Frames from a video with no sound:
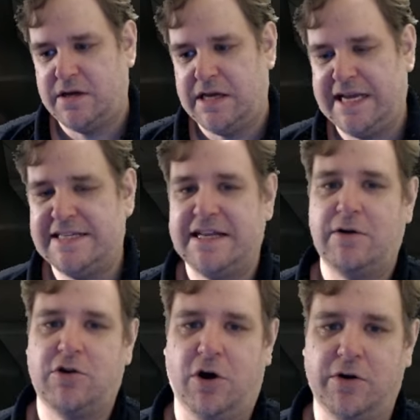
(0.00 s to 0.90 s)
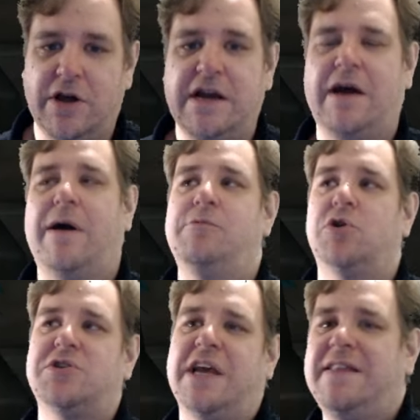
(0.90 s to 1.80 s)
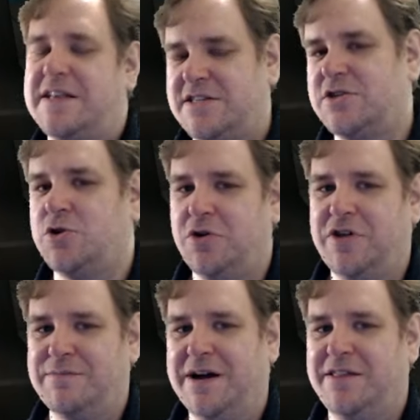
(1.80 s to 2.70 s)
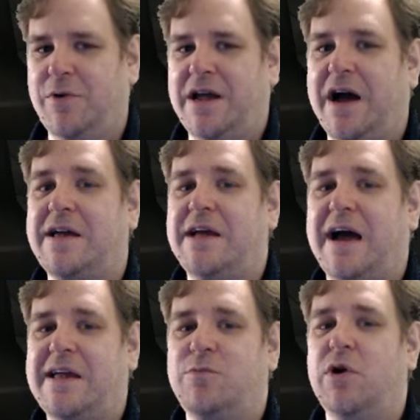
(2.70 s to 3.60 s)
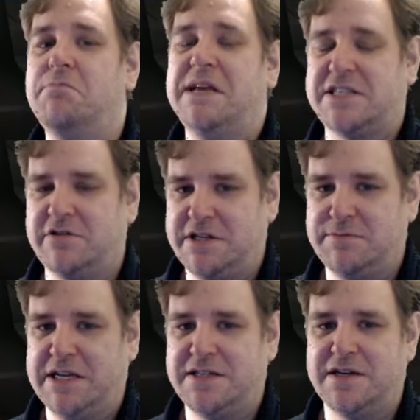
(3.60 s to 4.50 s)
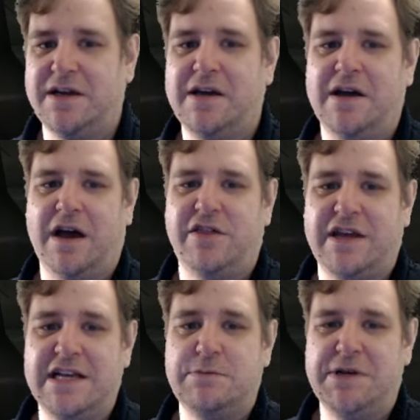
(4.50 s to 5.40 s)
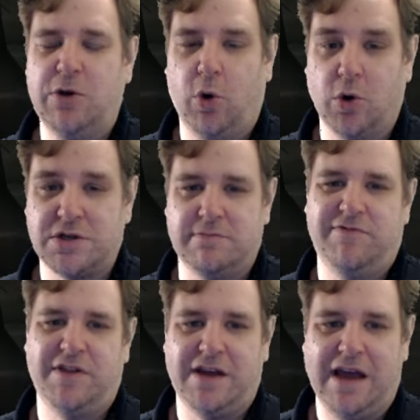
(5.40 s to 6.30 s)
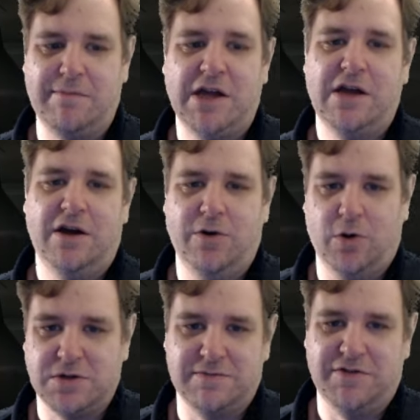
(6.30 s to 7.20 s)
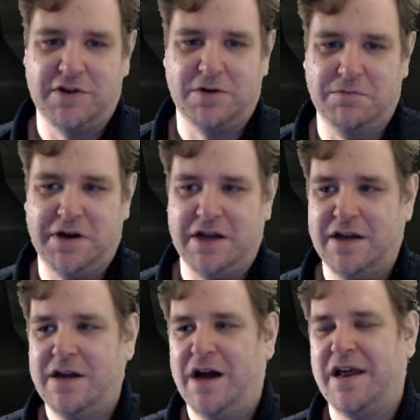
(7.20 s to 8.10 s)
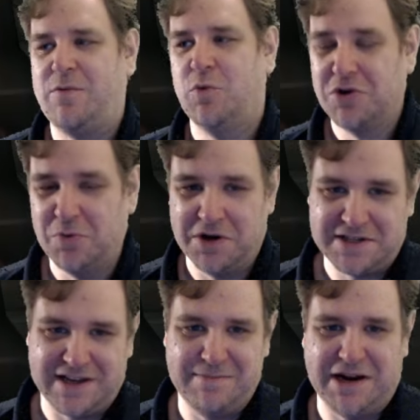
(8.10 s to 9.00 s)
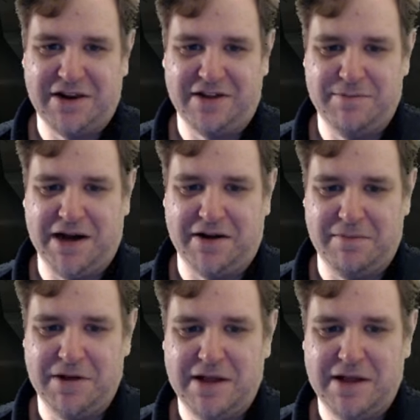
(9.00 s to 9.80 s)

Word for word: he's now gone. Now, I'm not saying that's as a good thing, by the way. I, I will miss Chris Metzen. I think he's been awesome for the game and awesome for the company. And I wouldn't want to say a bad thing about him.